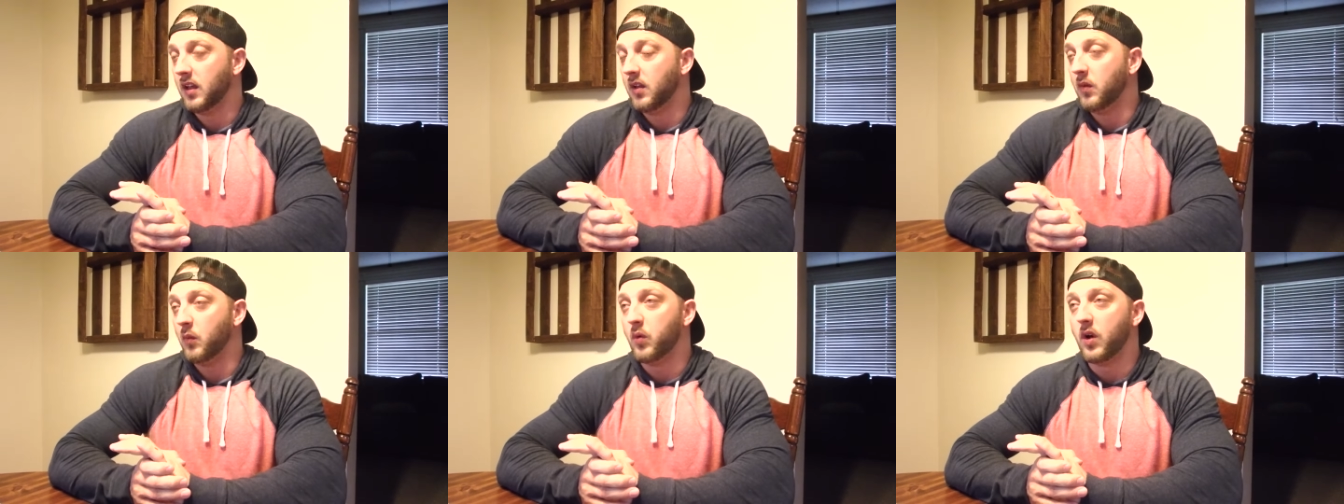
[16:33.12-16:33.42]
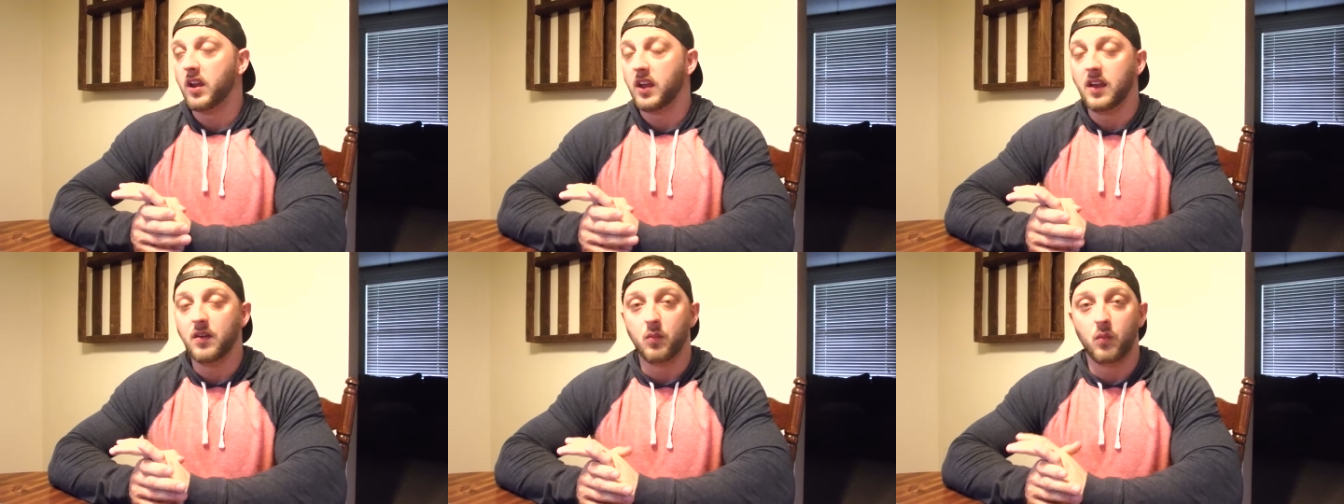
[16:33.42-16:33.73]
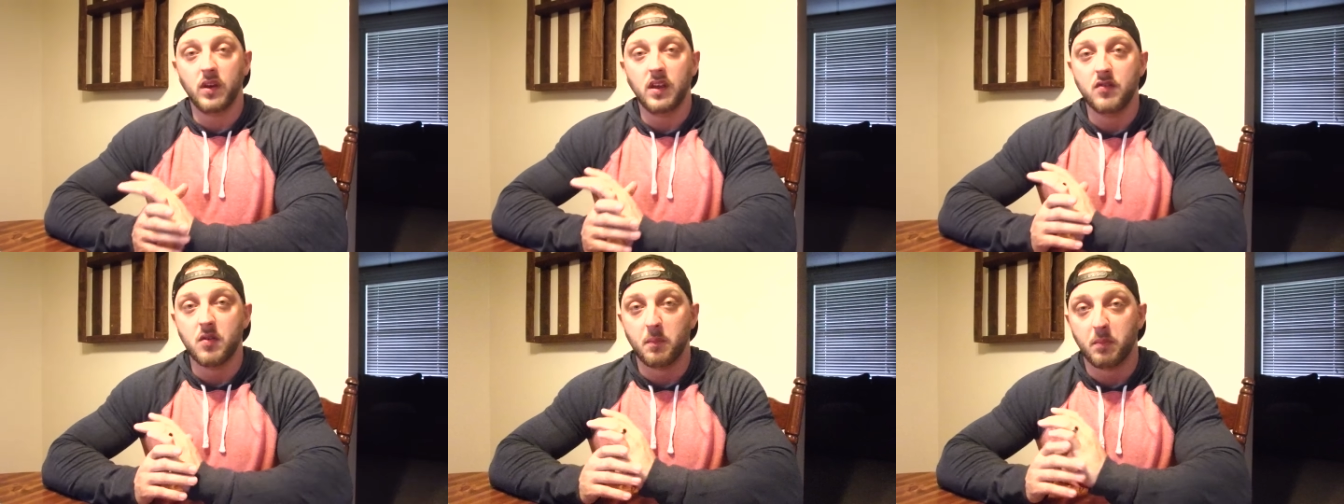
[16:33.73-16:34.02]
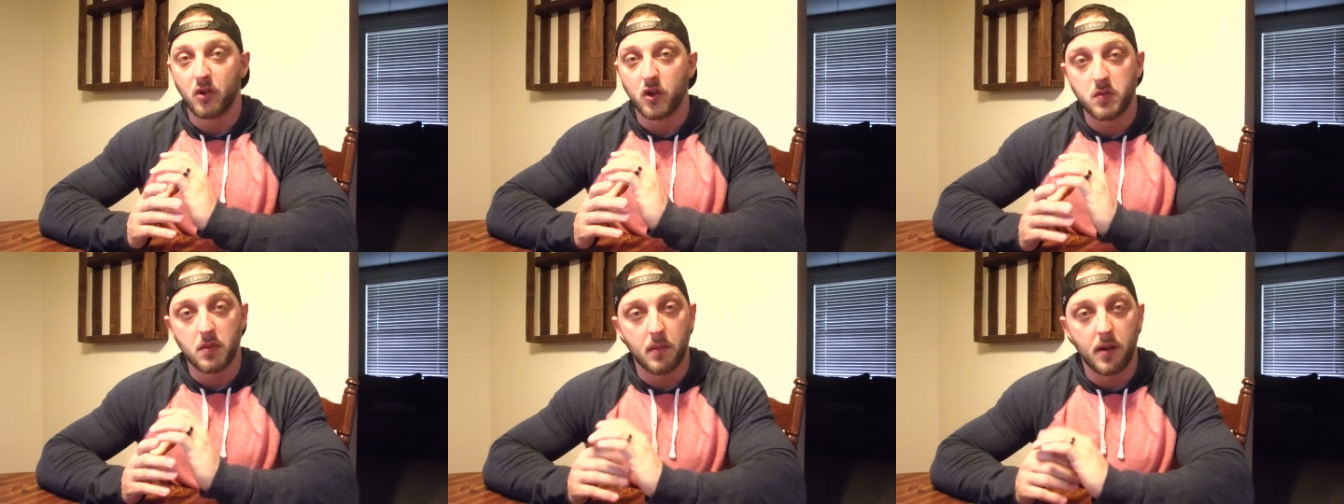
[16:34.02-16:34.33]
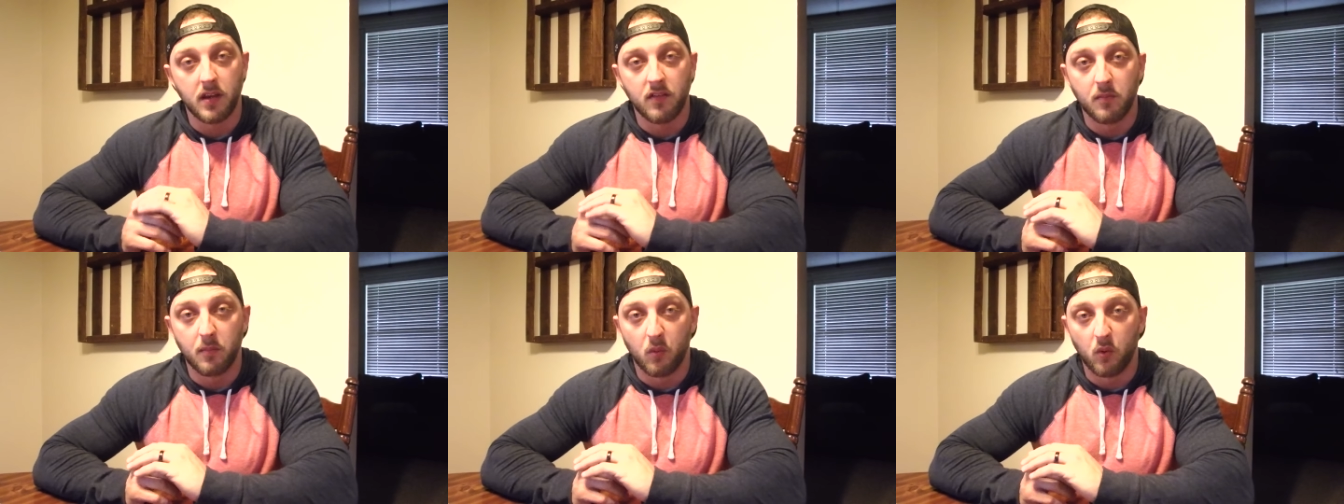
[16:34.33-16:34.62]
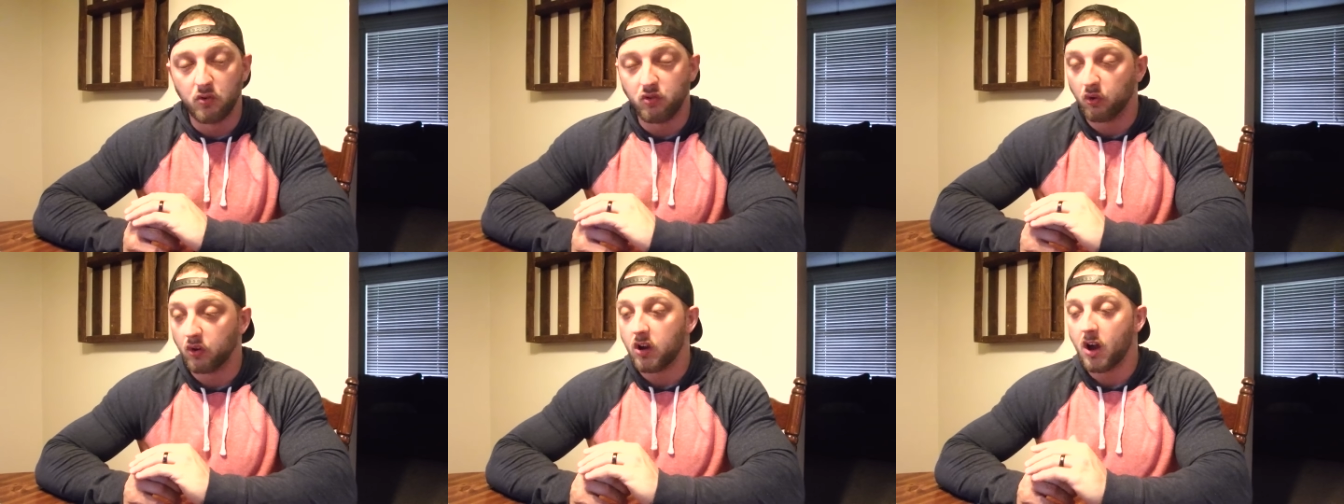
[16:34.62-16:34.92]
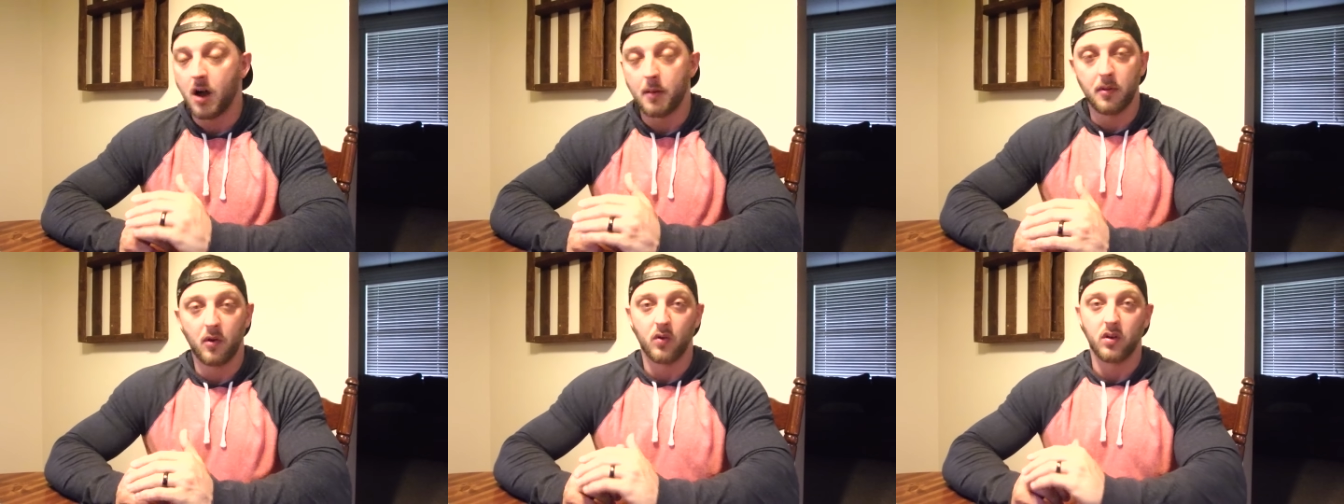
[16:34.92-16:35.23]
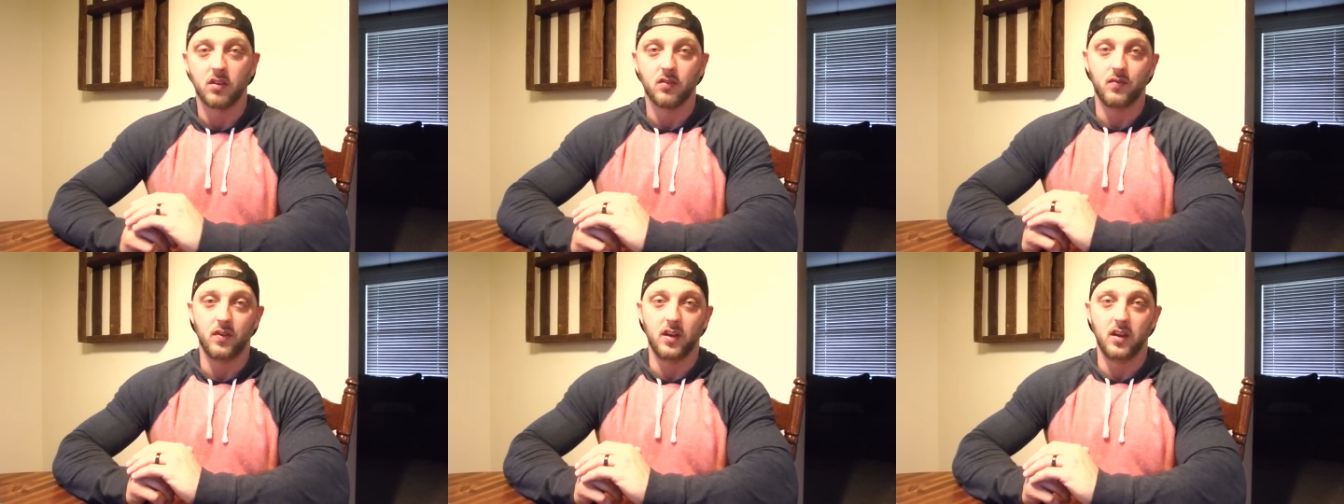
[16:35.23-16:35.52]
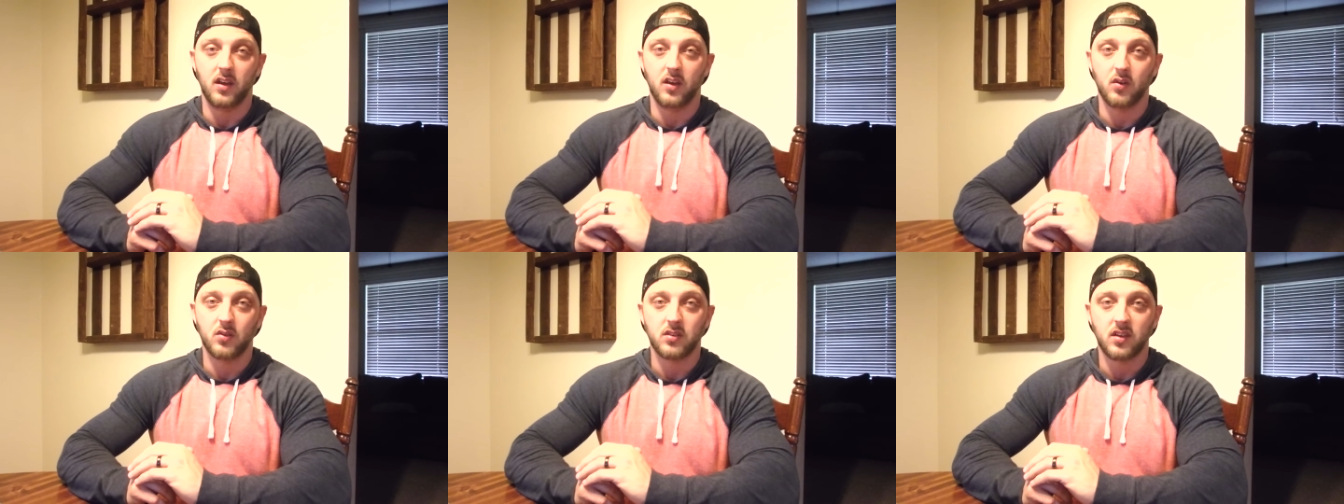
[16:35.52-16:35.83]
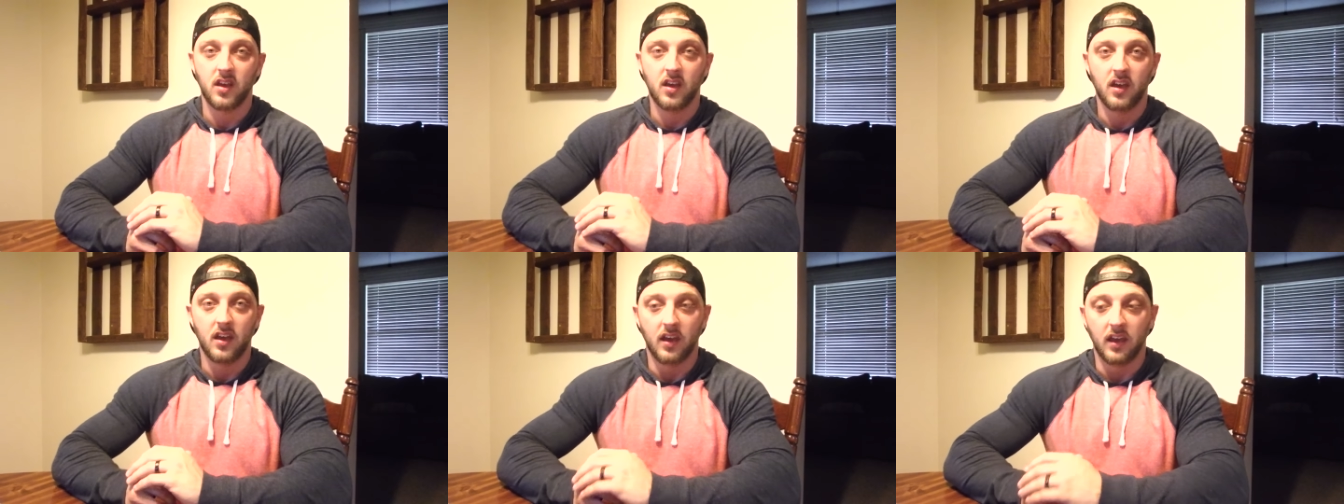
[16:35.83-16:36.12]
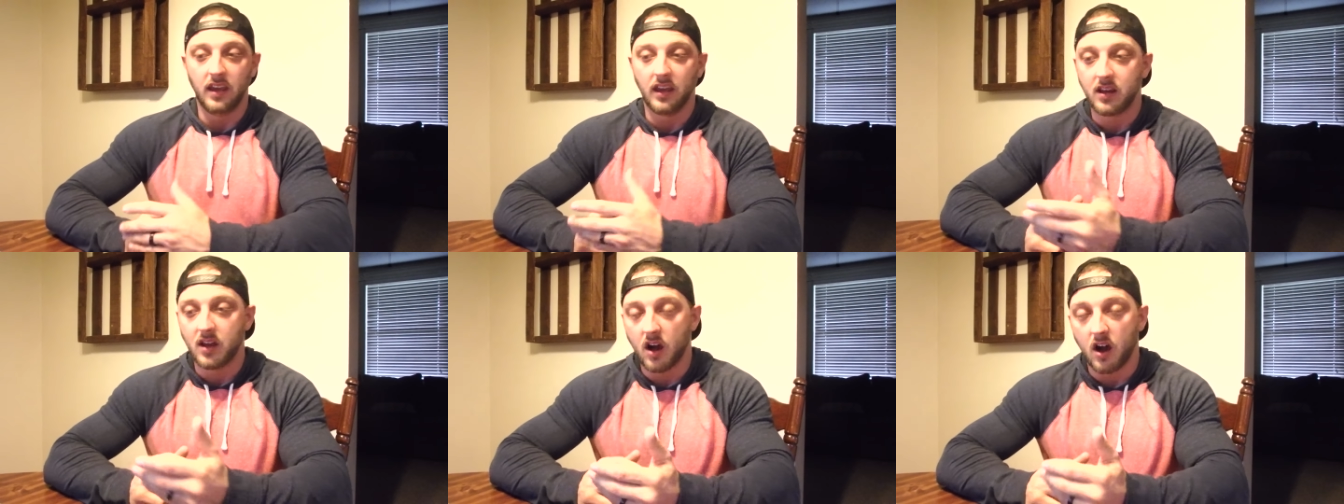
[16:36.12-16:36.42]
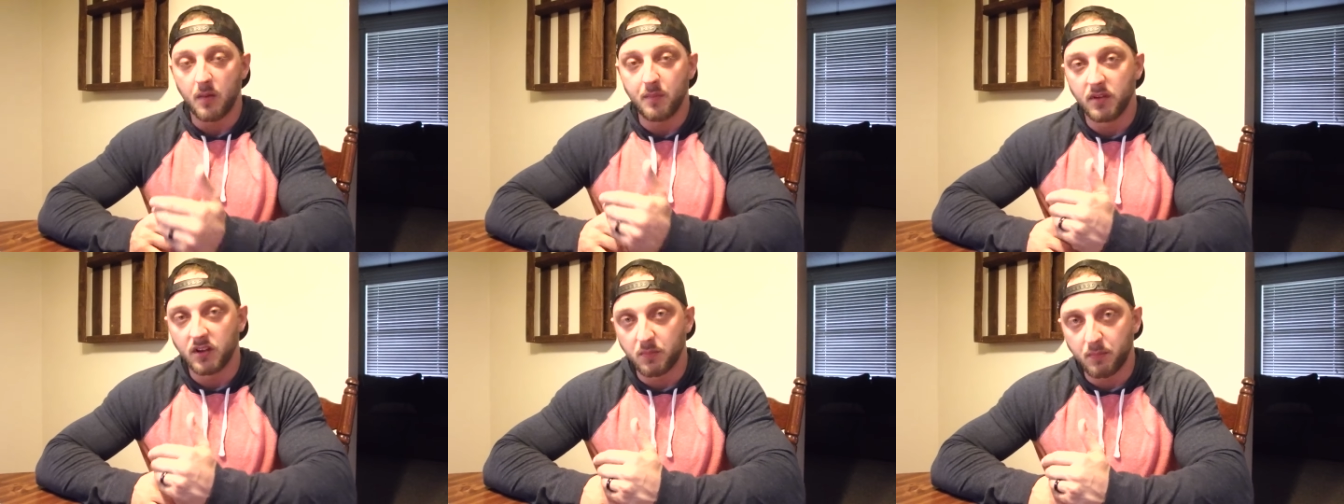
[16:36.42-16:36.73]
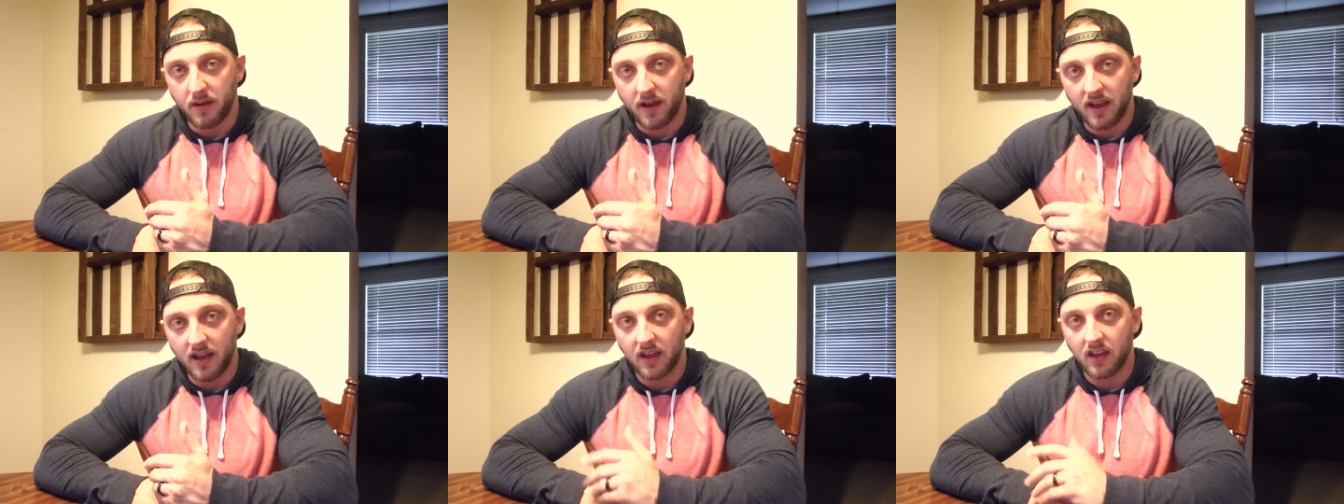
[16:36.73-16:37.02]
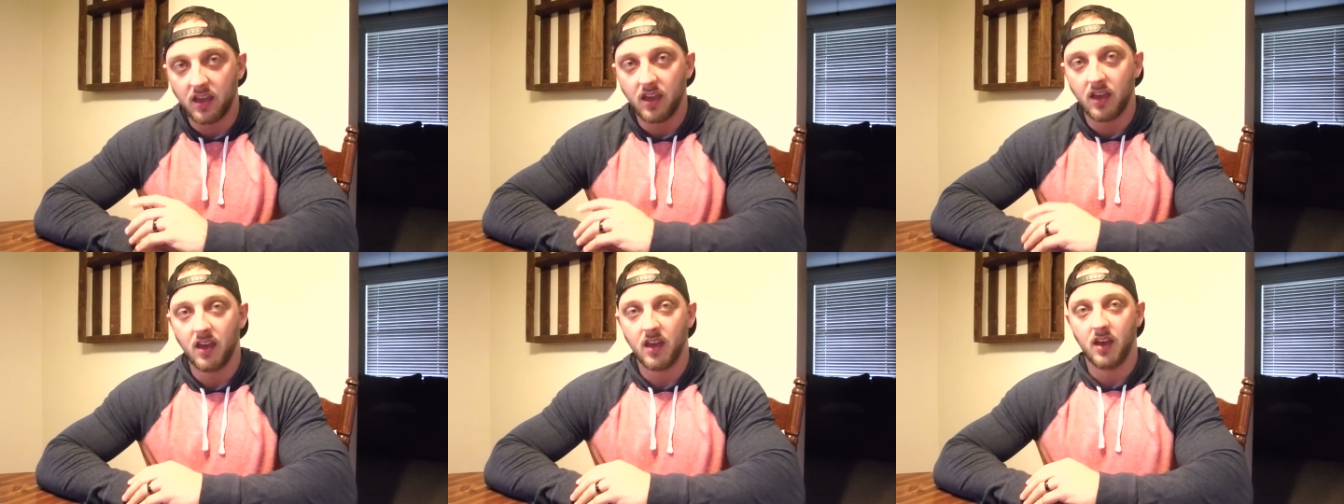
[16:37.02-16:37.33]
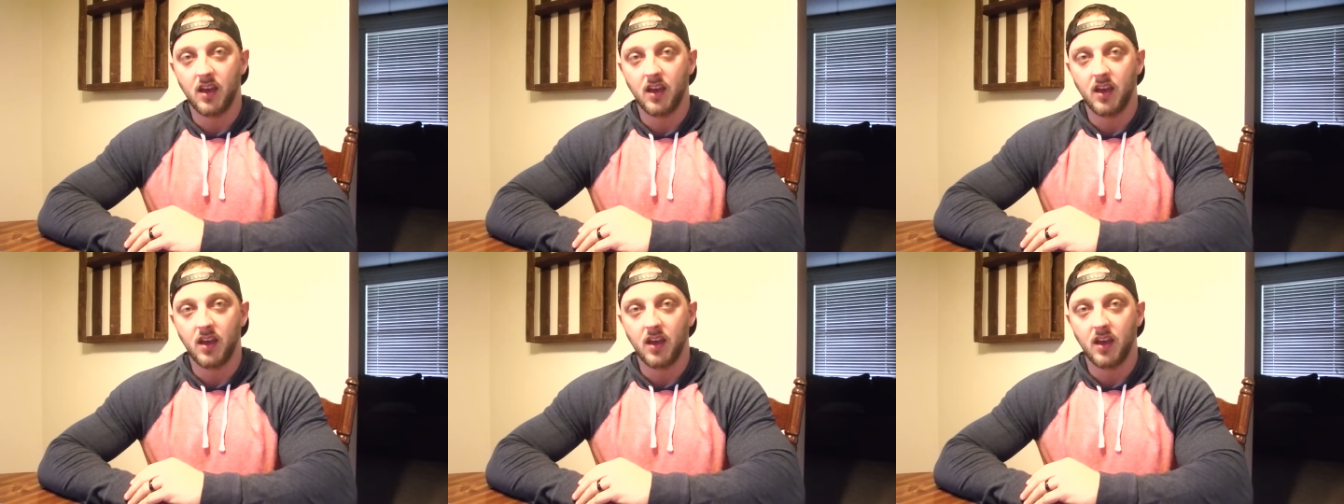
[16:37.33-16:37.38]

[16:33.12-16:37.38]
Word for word: what even blows my mind even more is you comment on his videos, he comments back.